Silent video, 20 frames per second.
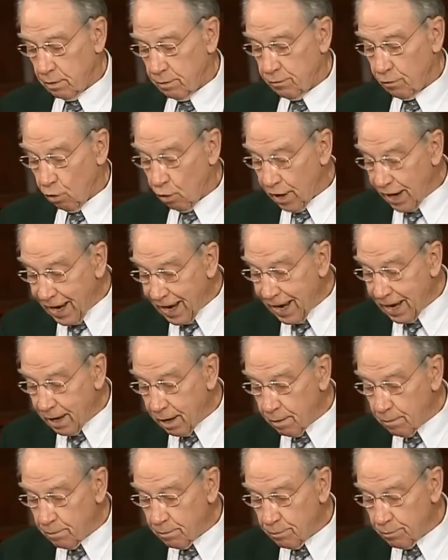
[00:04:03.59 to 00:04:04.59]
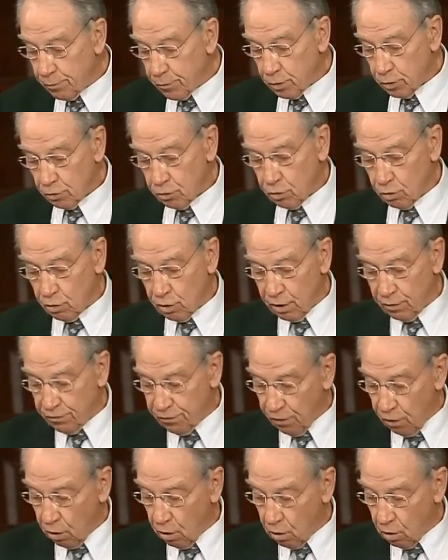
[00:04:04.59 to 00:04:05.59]
For him to
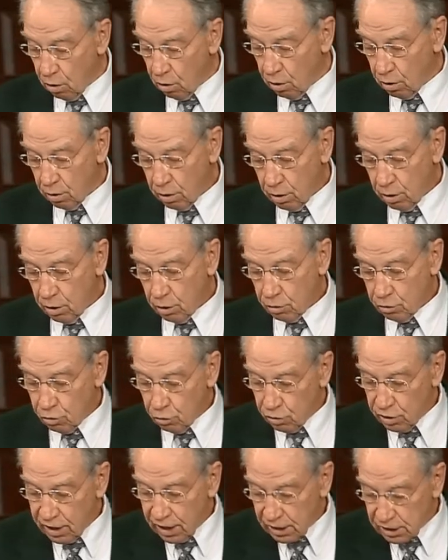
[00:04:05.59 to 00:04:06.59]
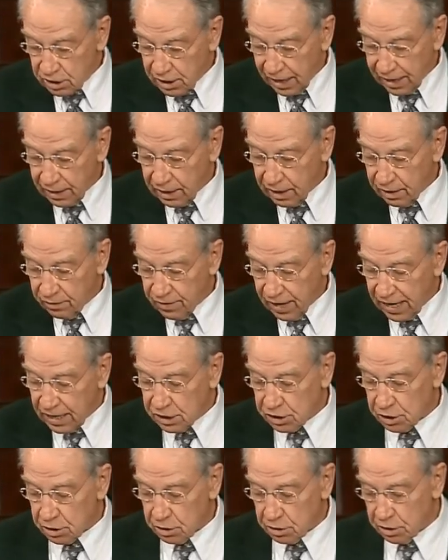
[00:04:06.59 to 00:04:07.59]
defer to the executive
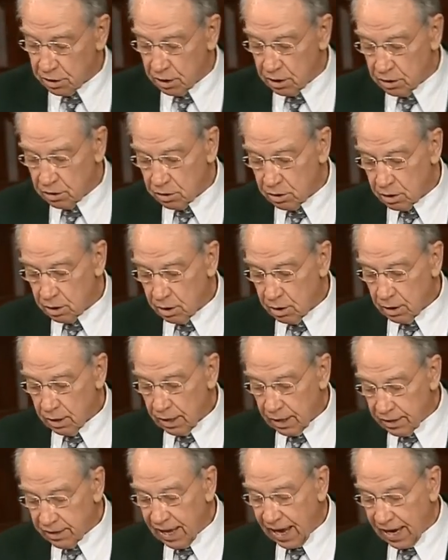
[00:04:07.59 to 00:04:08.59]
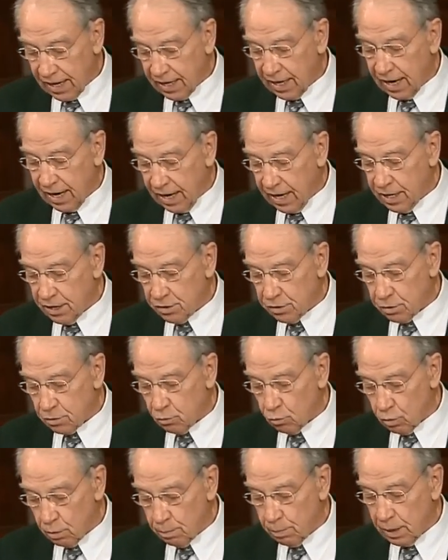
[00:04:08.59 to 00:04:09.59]
agencies in that case
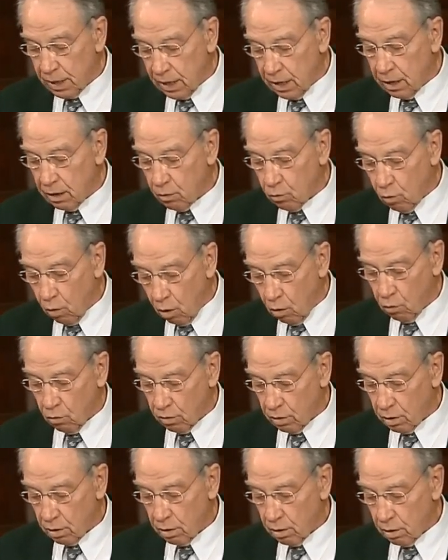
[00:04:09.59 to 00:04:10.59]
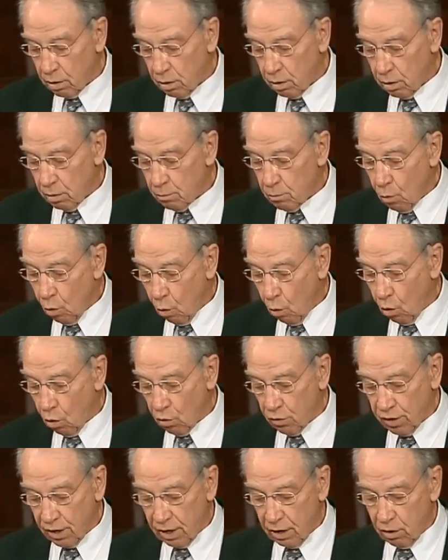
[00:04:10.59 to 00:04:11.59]
would be, quote,
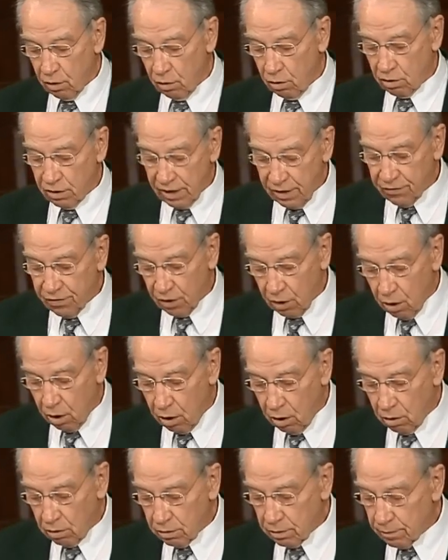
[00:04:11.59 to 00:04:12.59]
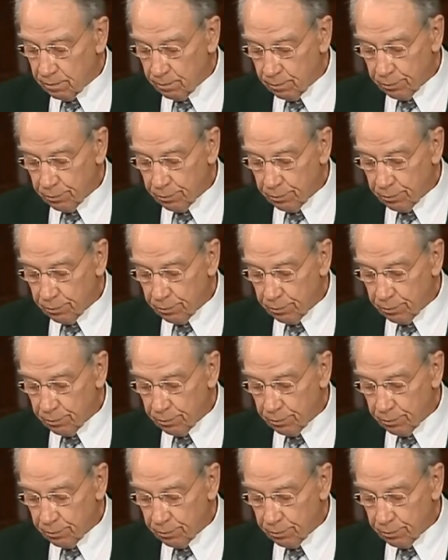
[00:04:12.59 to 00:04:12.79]
more than a little difficult